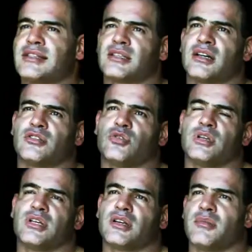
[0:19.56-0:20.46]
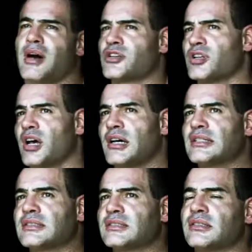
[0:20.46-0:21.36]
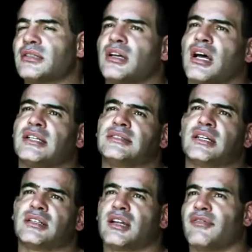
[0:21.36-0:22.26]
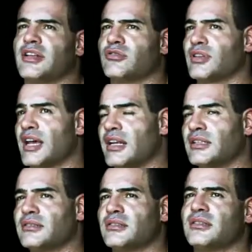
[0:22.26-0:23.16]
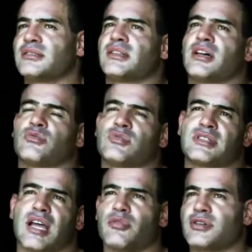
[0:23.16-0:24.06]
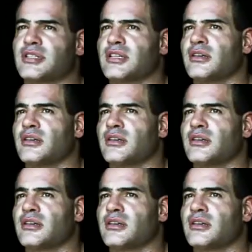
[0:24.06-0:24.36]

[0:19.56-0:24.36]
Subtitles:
start doing martial arts. I start traveling to Thailand, start with Thai boxing.